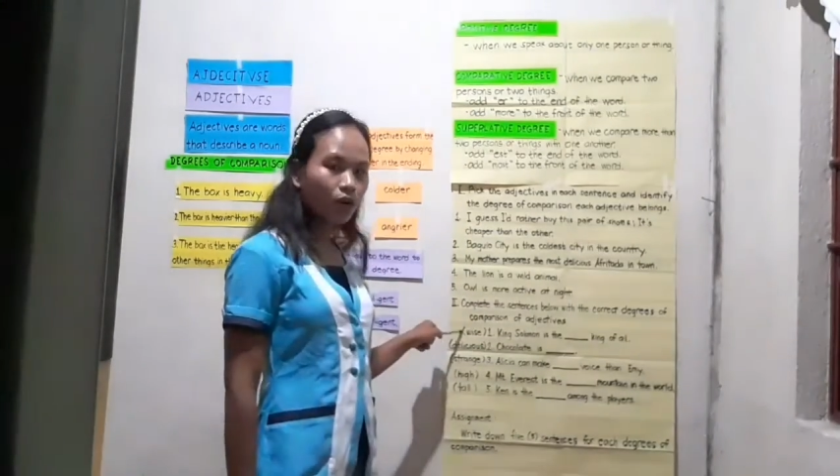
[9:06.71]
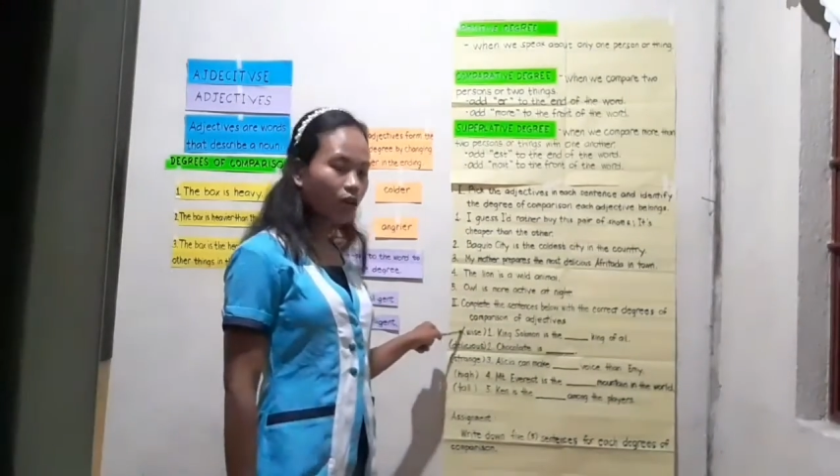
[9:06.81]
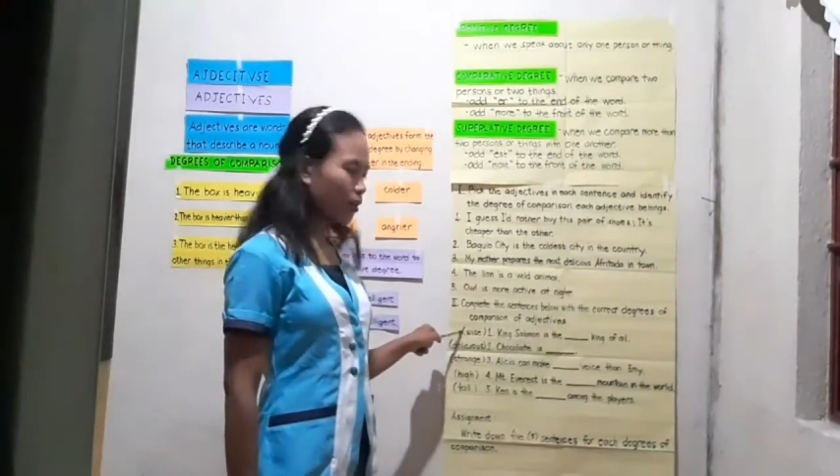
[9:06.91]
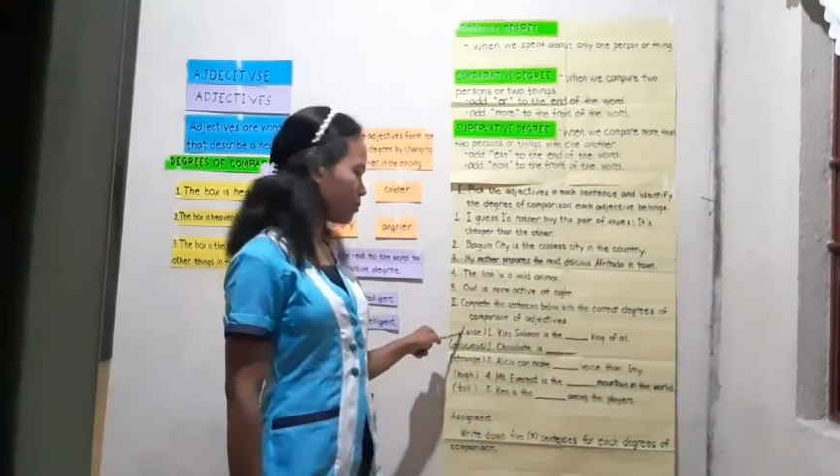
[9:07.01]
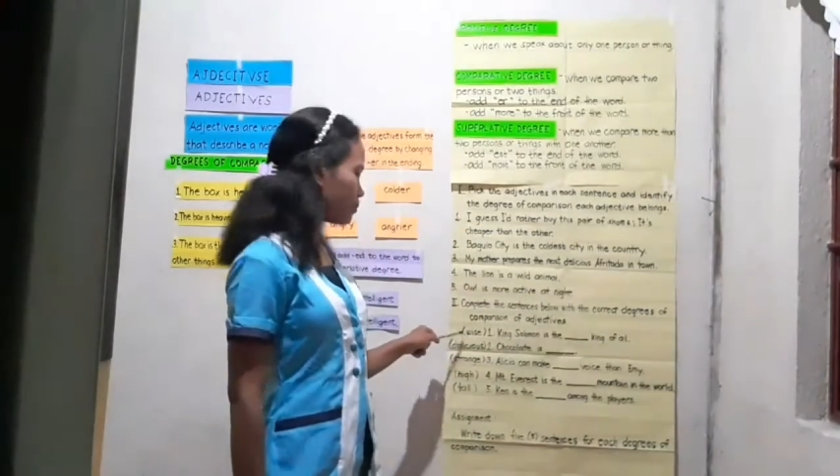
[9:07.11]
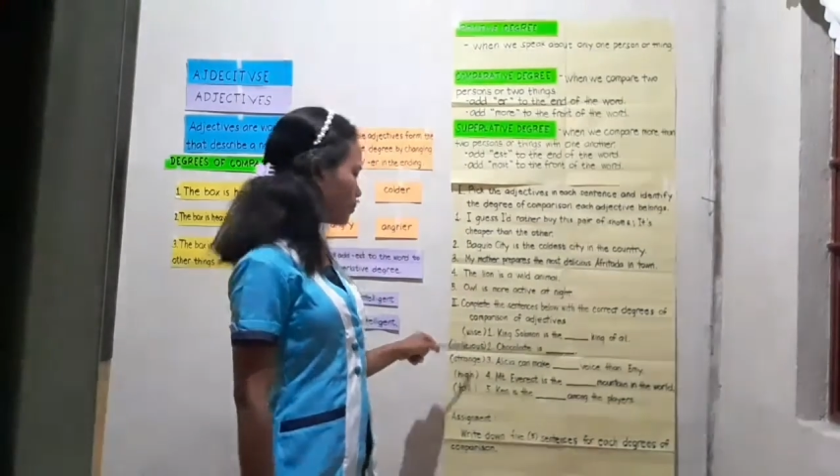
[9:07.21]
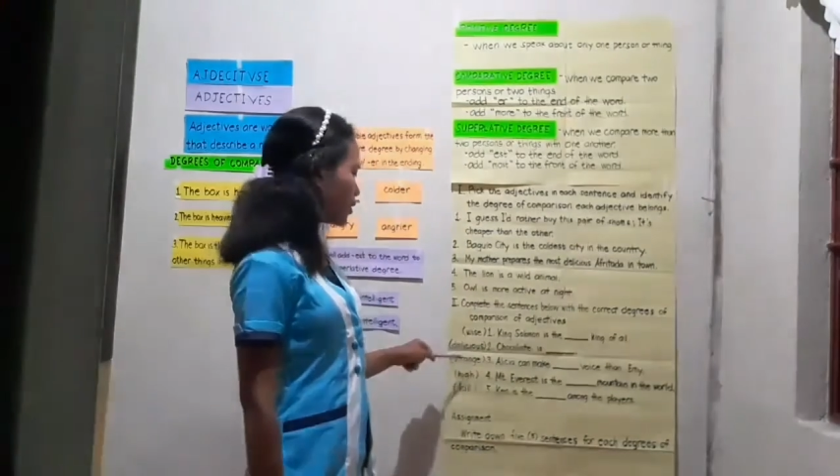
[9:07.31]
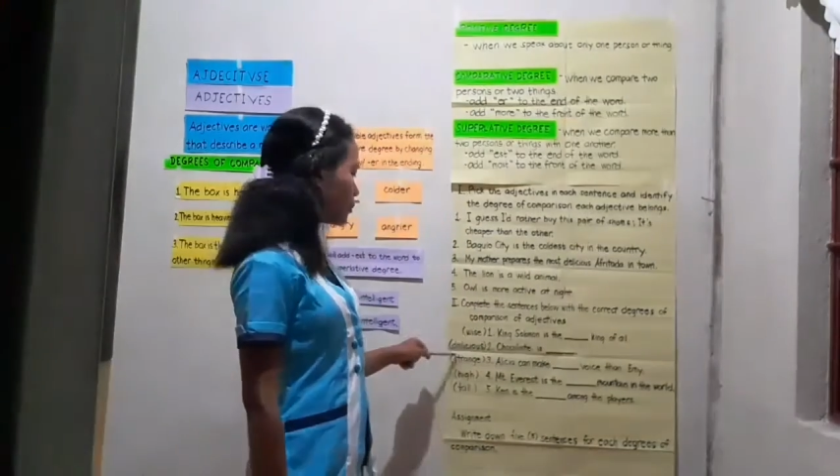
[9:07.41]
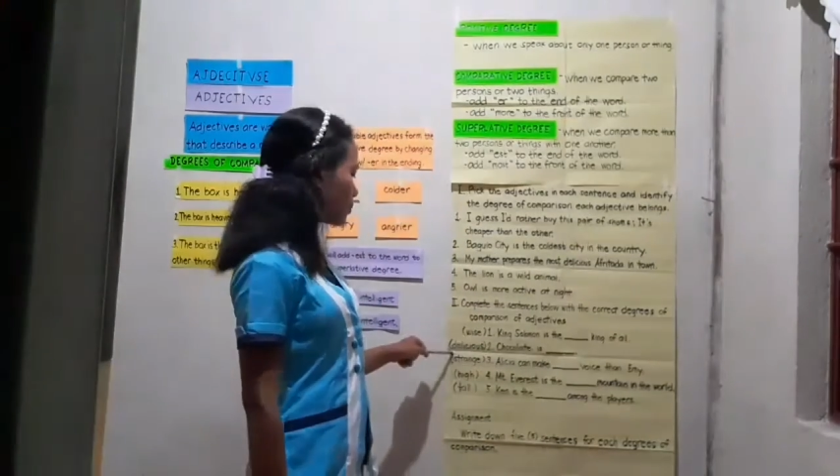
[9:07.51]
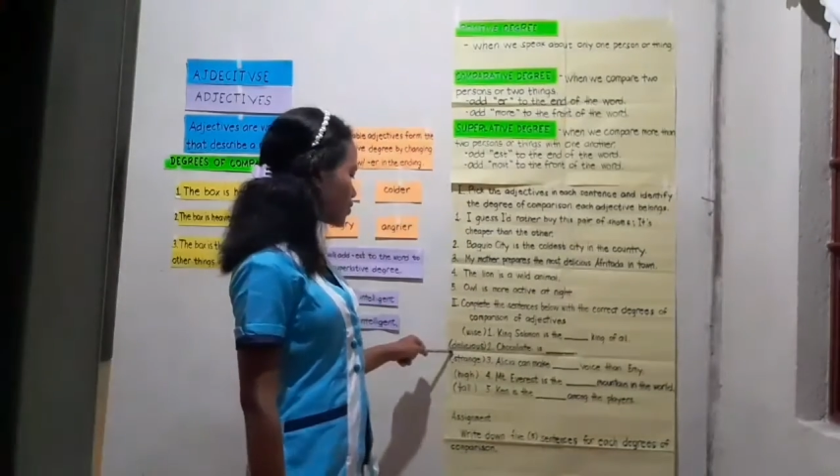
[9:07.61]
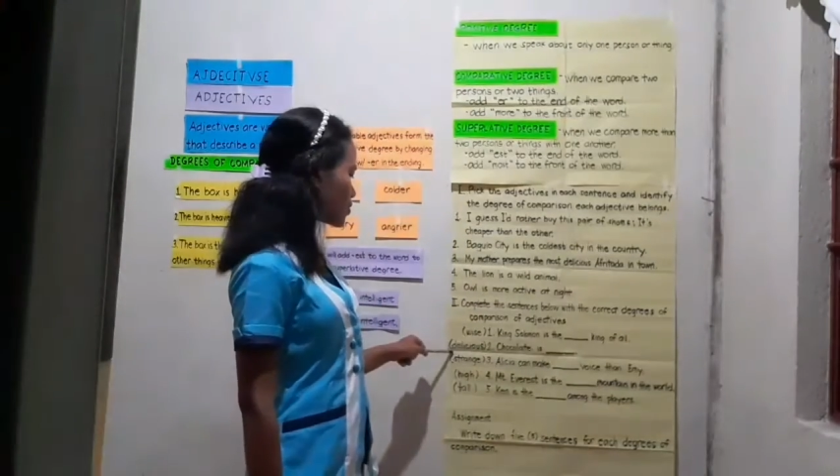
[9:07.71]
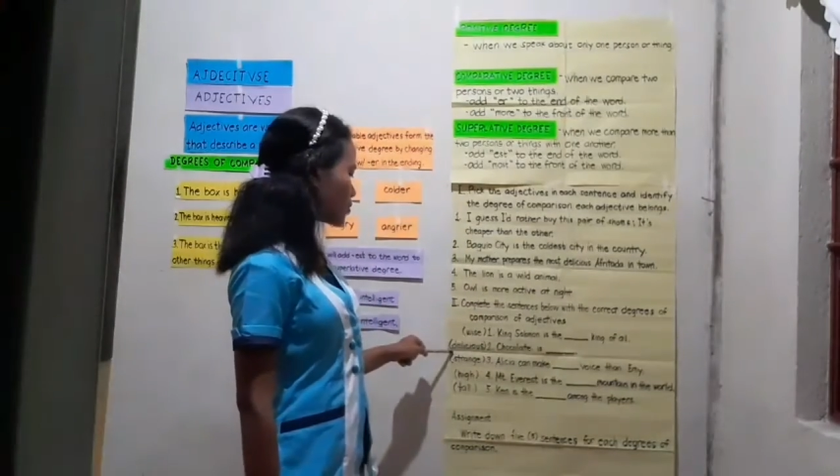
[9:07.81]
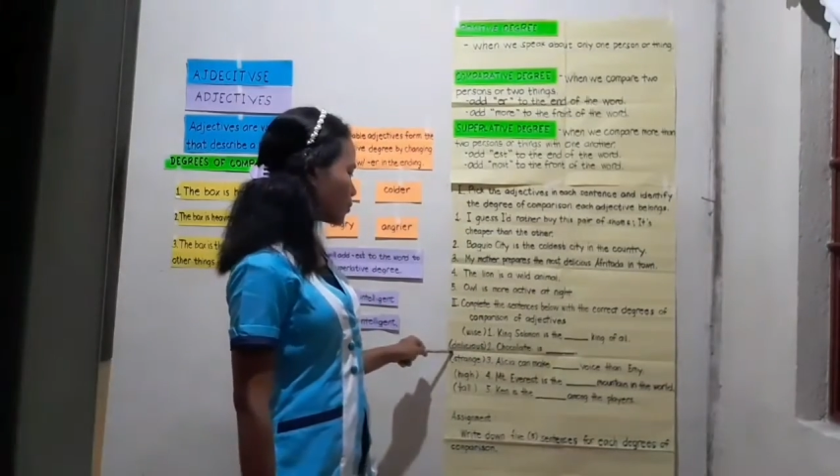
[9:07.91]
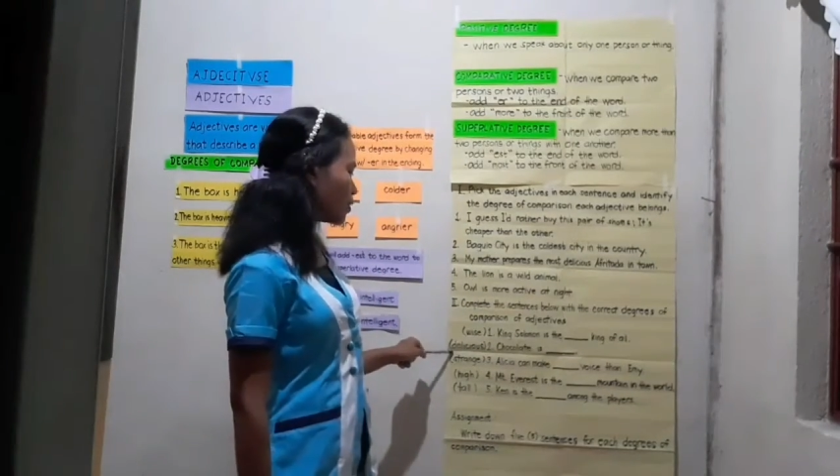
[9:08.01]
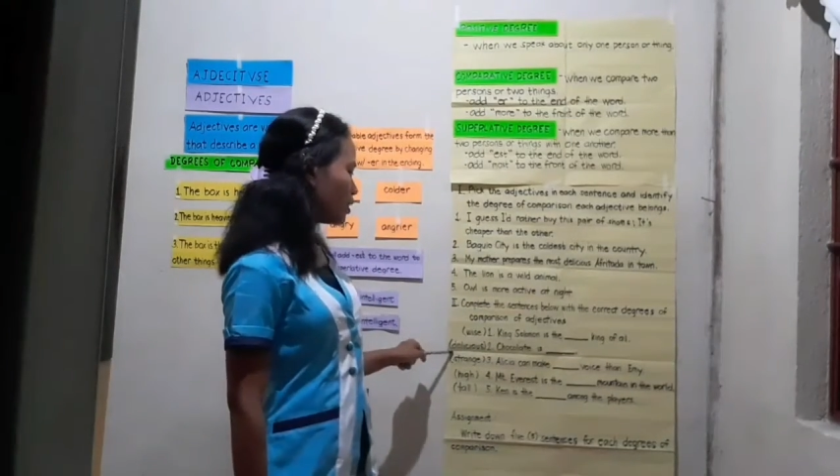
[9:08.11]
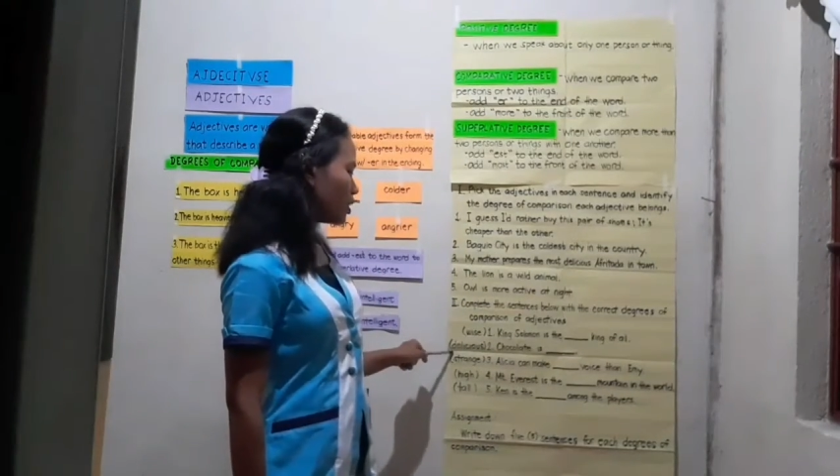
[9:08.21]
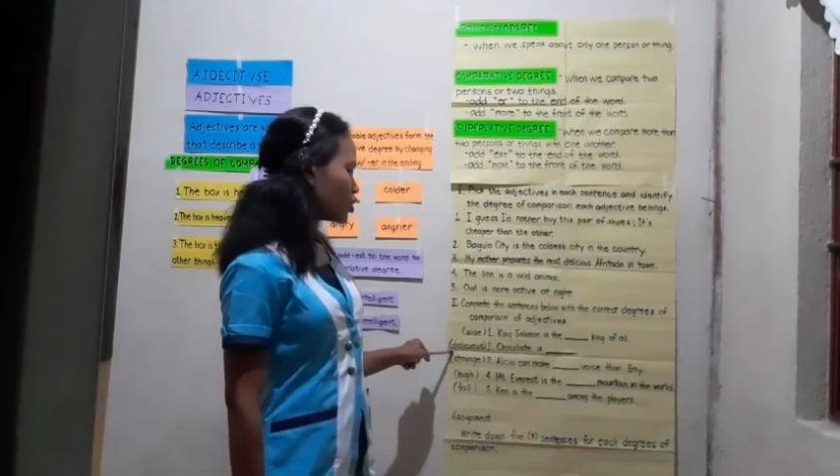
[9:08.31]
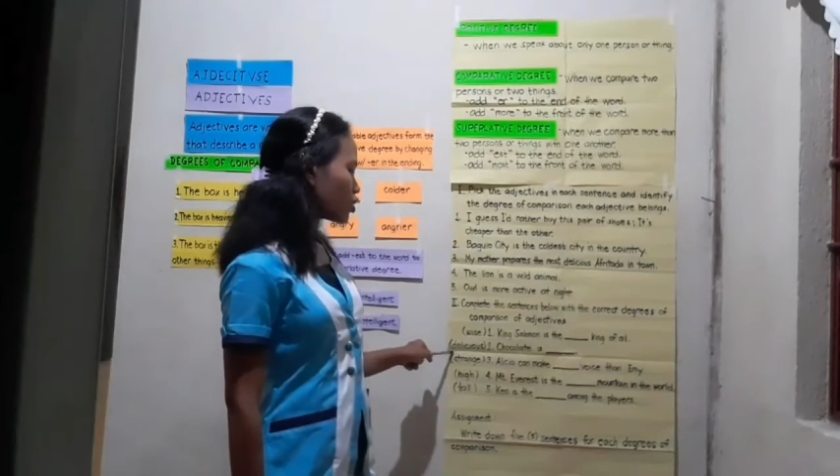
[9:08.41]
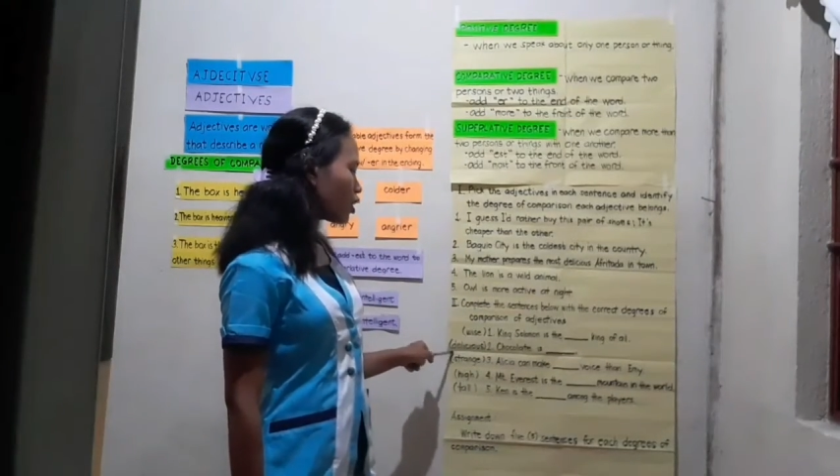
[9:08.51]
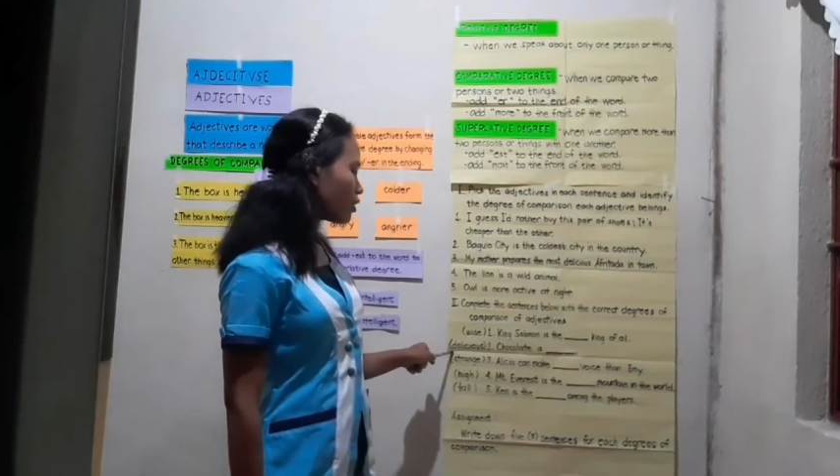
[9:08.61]
king of all. Number
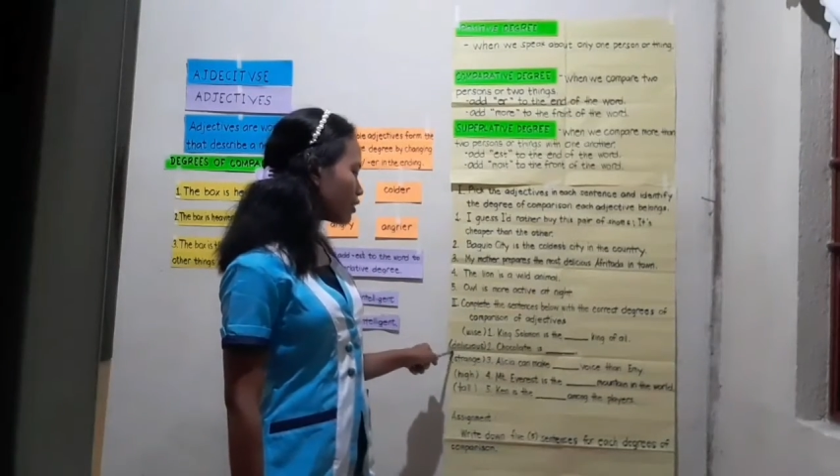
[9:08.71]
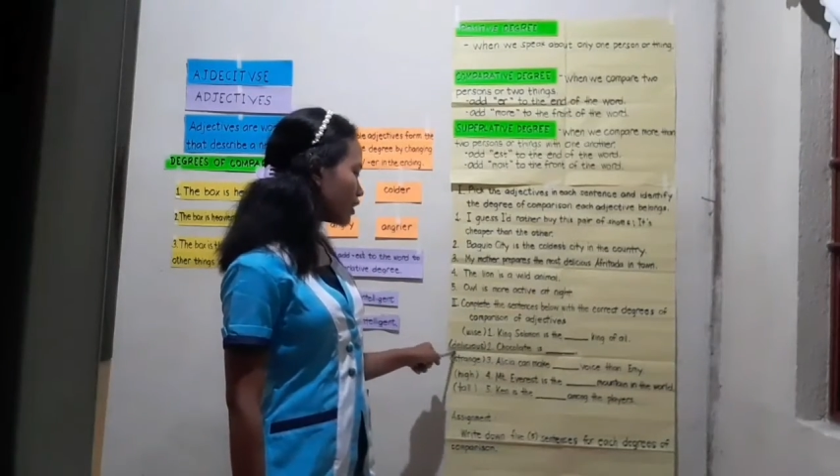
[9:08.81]
2,